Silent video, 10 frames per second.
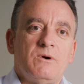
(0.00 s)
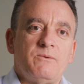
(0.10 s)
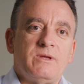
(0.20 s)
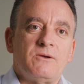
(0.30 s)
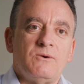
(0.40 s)

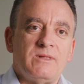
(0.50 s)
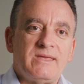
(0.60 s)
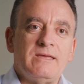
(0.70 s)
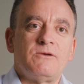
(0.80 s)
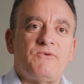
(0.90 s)
what we call a
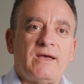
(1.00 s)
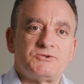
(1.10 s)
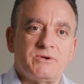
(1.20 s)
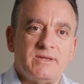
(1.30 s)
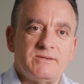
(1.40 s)

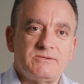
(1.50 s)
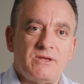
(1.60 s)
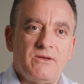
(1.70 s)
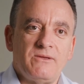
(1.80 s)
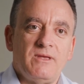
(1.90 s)
gigafactory.
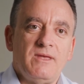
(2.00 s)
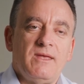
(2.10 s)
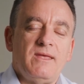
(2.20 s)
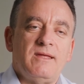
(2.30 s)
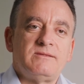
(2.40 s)
So
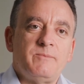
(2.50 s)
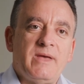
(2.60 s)
that's